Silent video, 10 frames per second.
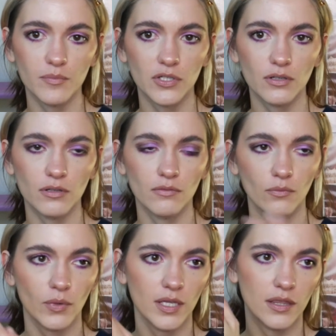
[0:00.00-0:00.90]
mirror
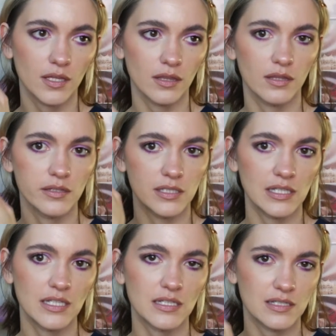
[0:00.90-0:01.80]
with
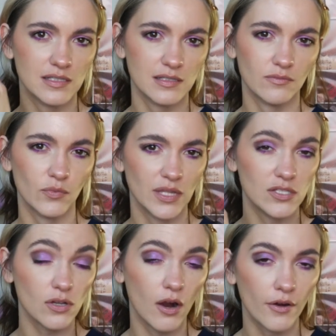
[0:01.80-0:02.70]

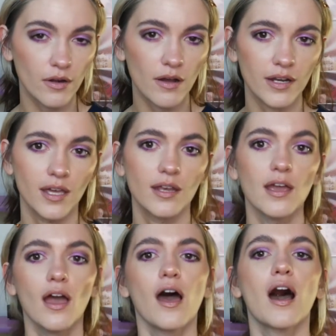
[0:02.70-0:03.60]
this art on it.
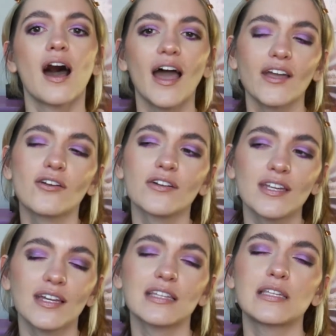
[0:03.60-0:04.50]
I
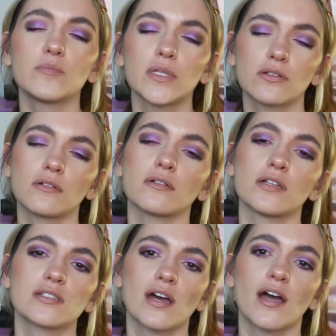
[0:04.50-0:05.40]
couldn't get the mirror
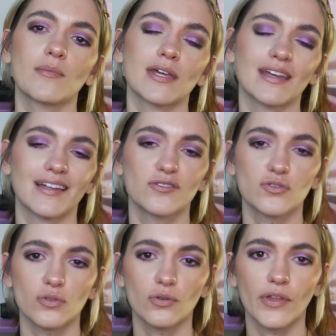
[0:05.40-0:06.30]
in time. It had
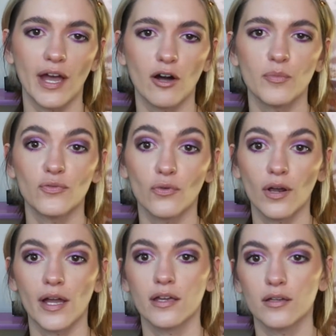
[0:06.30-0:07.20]
sold out
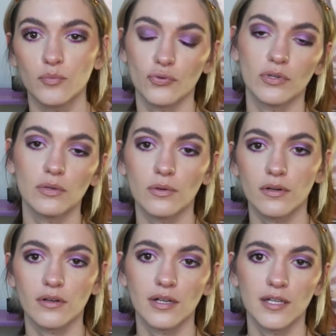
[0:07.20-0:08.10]
before I could
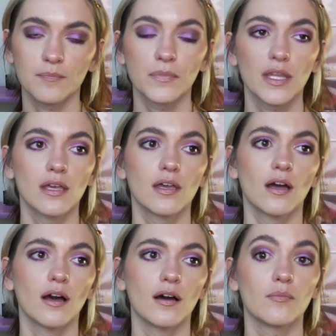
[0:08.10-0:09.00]
pre-order it.
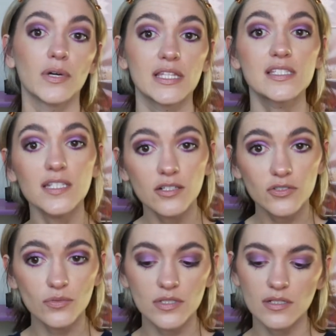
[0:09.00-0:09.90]
But the
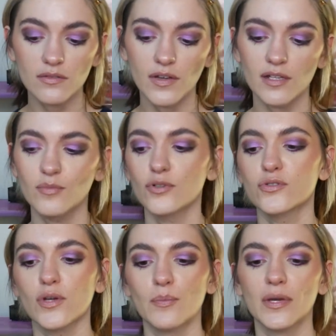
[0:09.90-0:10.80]
stickers were still available,
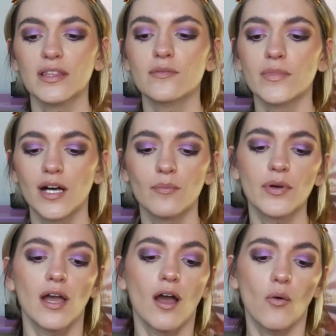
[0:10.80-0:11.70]
so I picked them
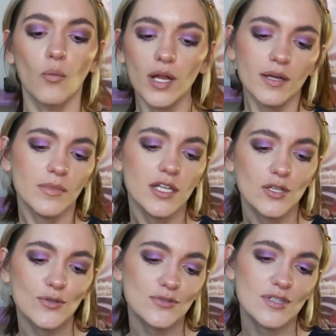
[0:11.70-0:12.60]
up. What I'm gonna
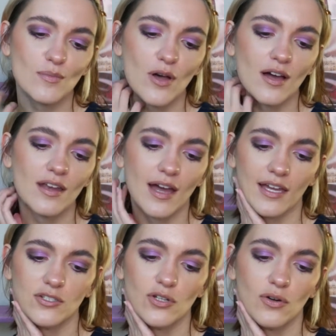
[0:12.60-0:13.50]
use them on,
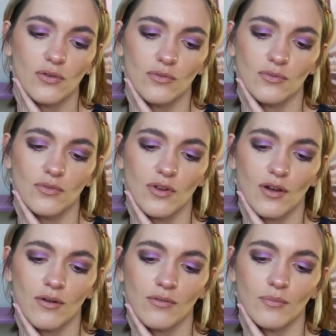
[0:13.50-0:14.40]
I don't
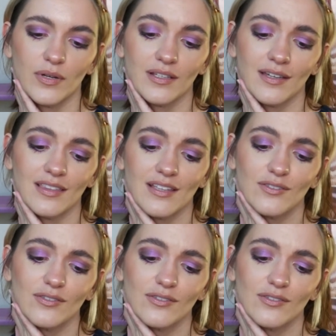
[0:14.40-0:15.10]
know, but like